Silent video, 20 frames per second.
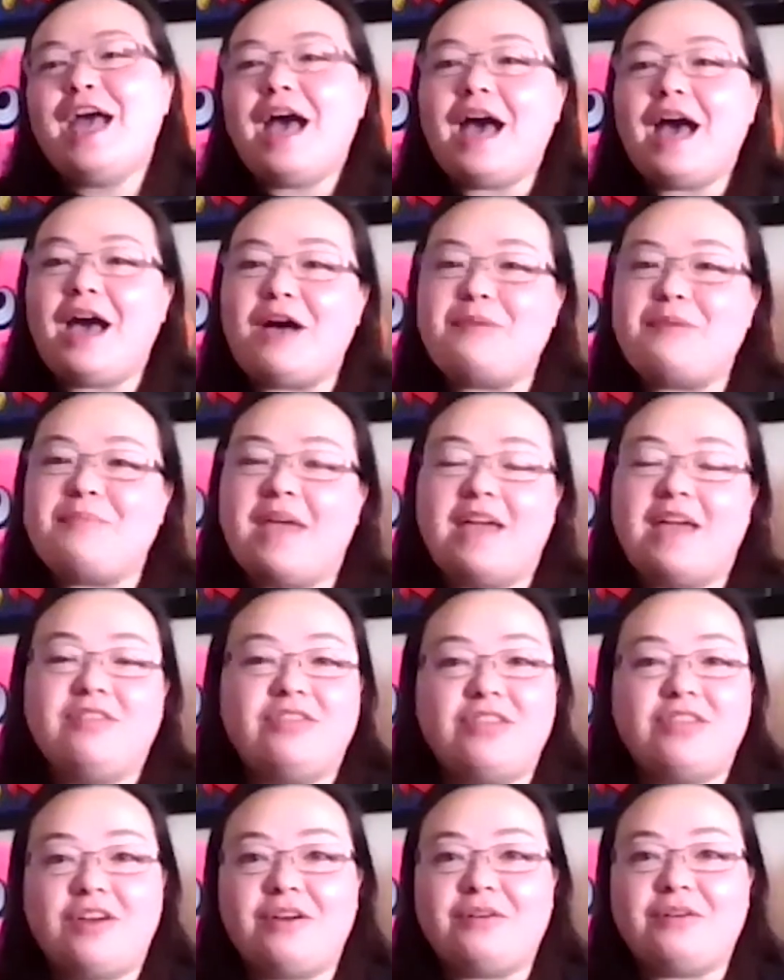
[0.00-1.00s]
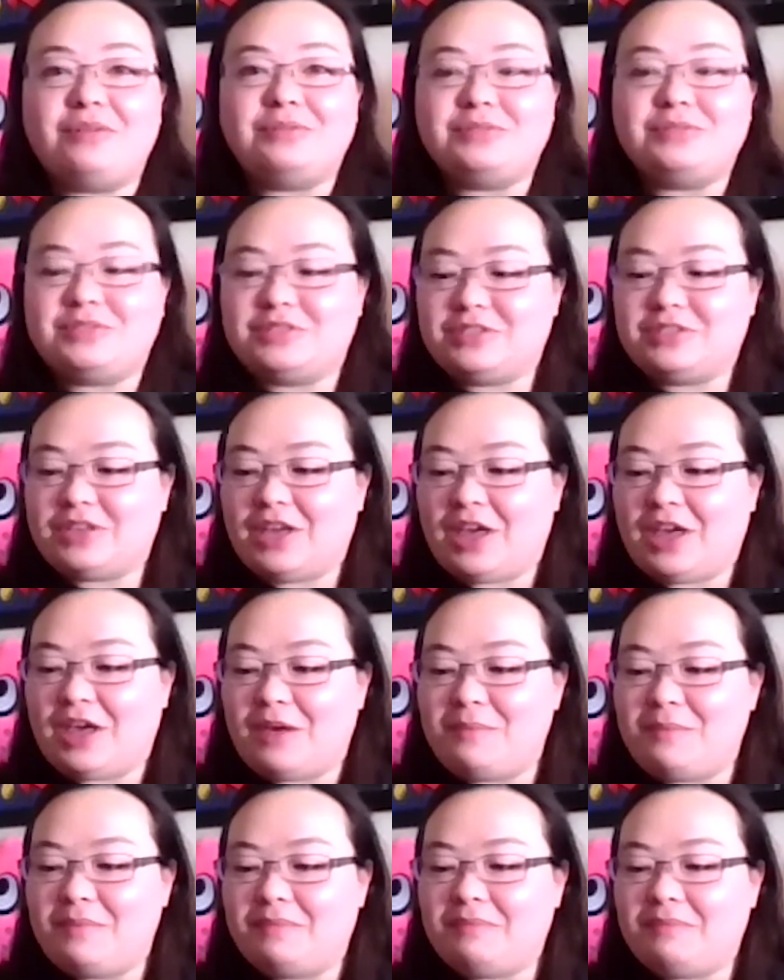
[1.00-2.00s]
And those,
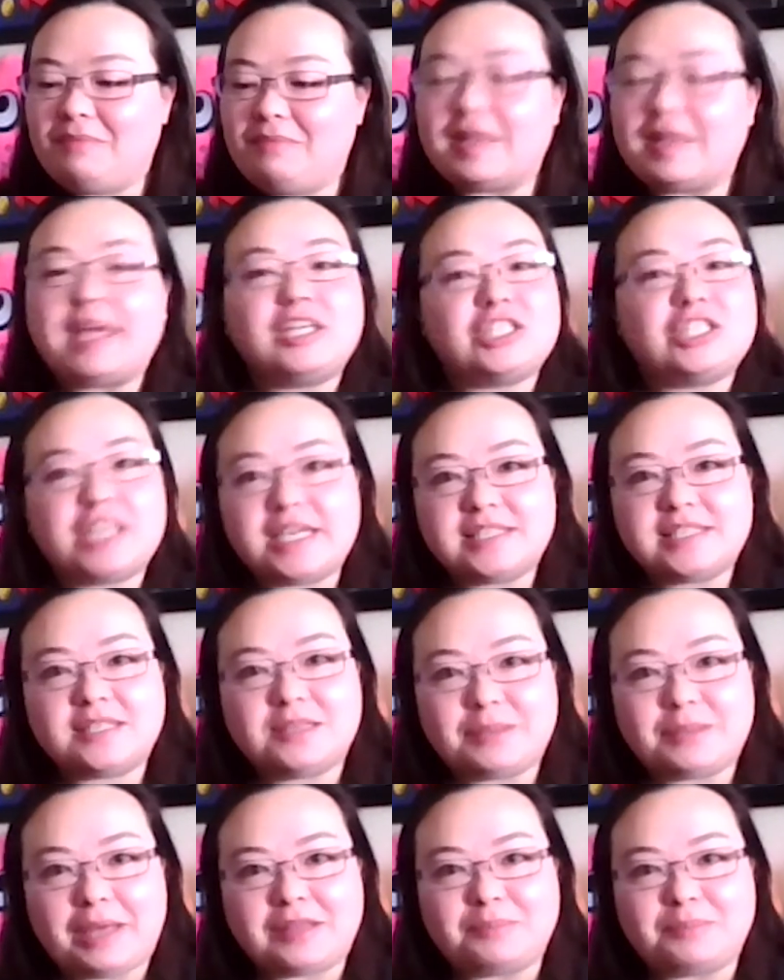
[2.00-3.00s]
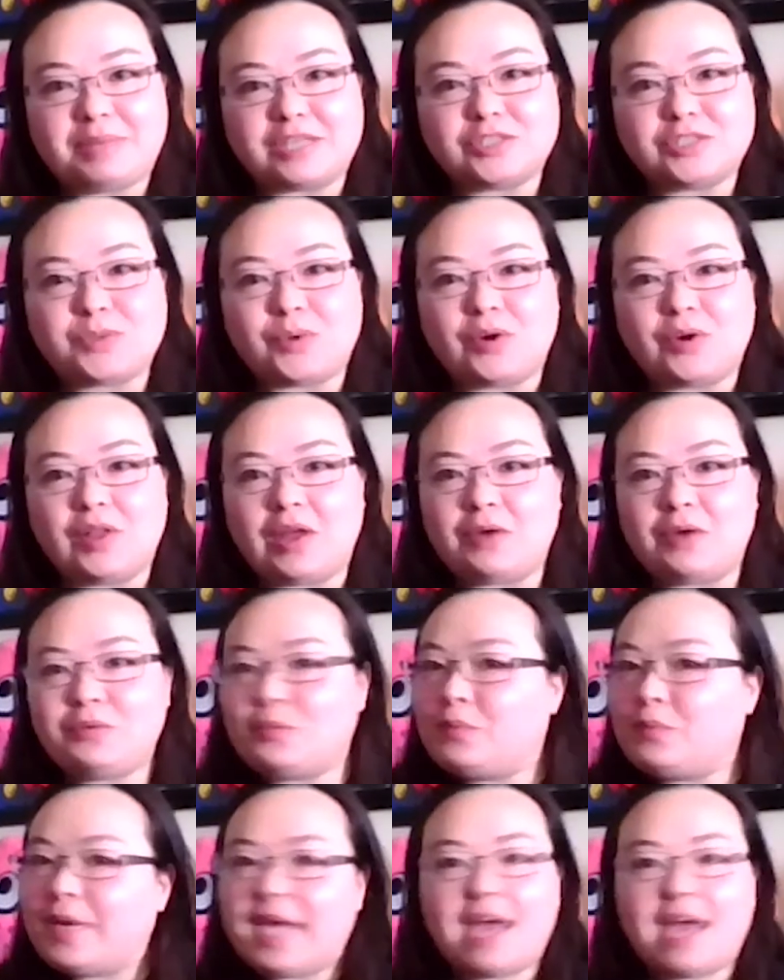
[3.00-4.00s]
like Chase at the Black Squirrel,
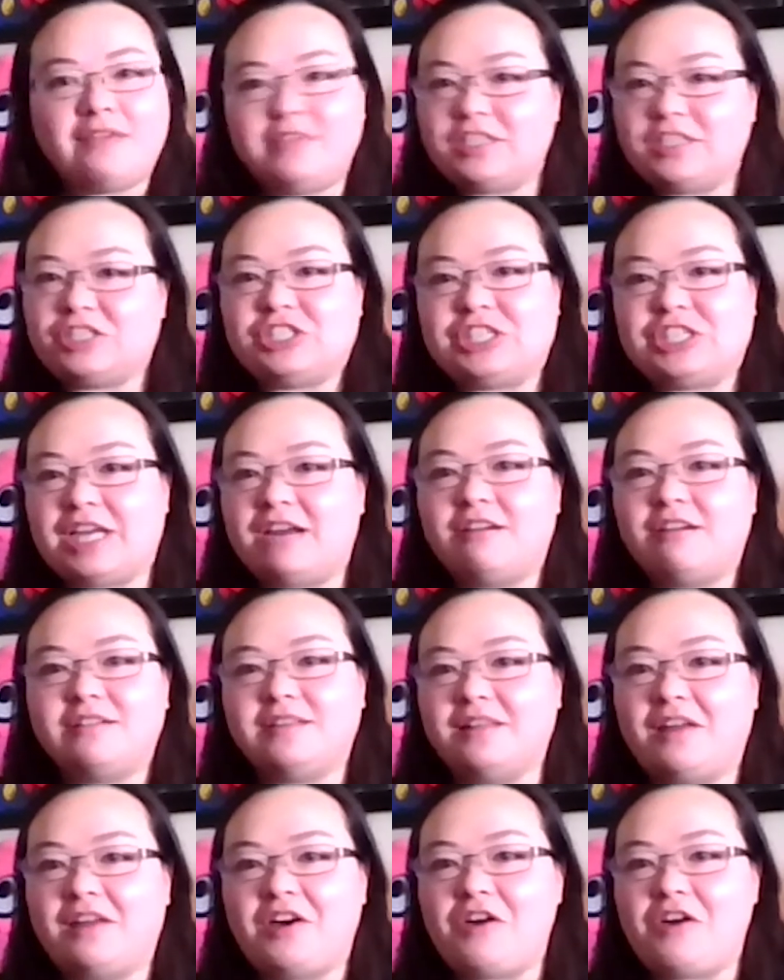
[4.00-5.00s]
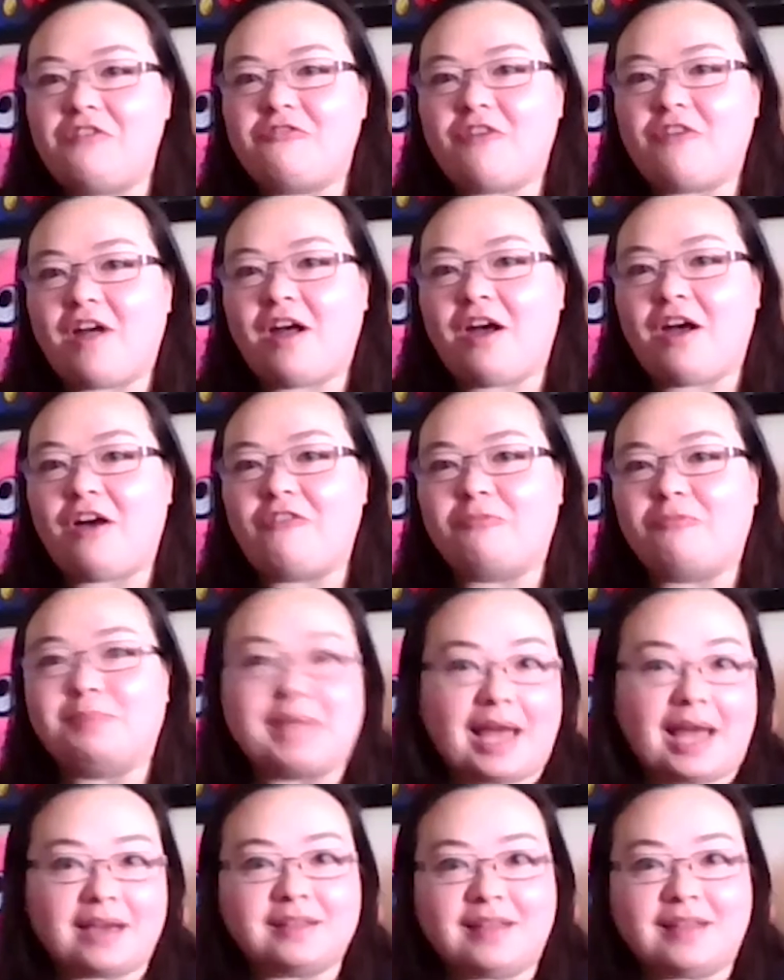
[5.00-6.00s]
we have this shared love of
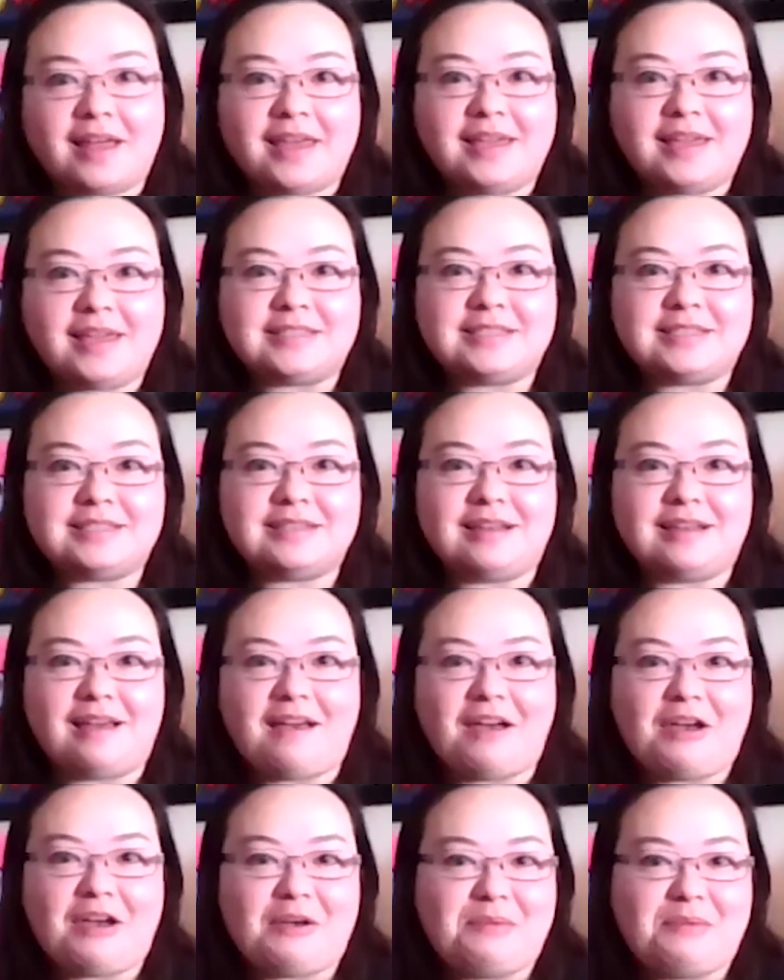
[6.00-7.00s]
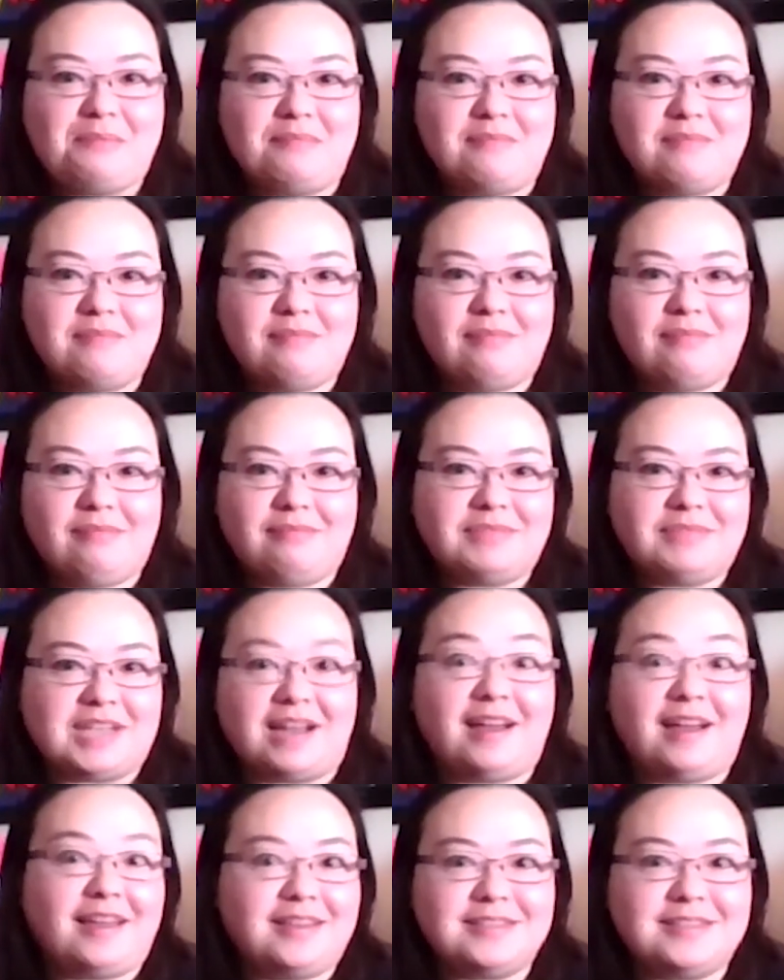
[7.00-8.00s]
blacklight
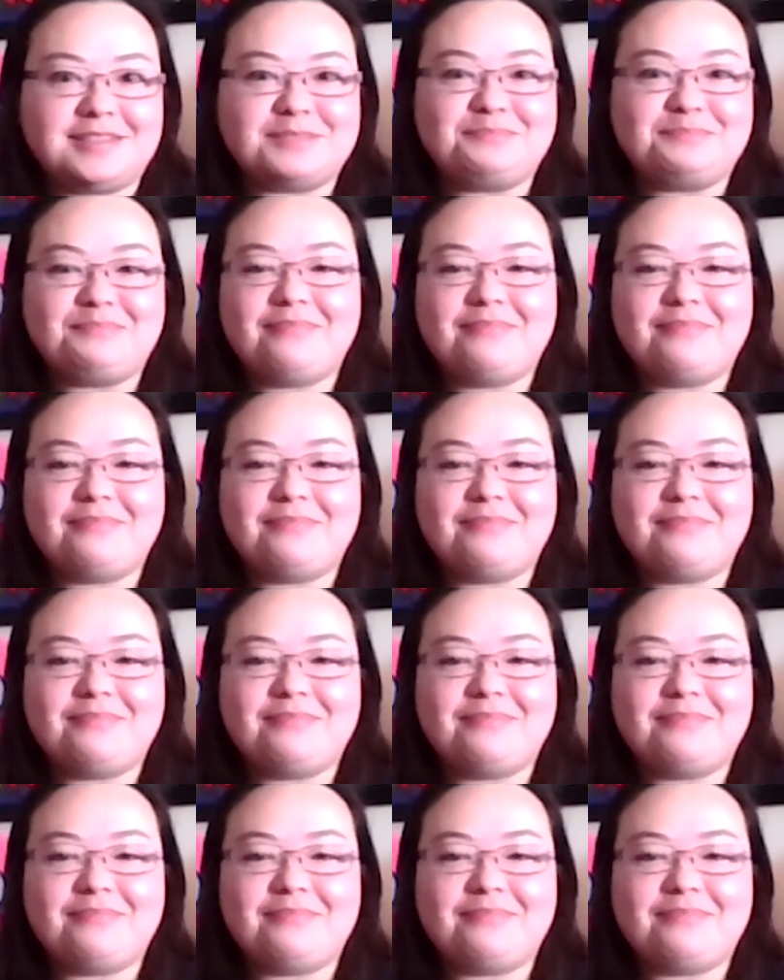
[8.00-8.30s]
dyes.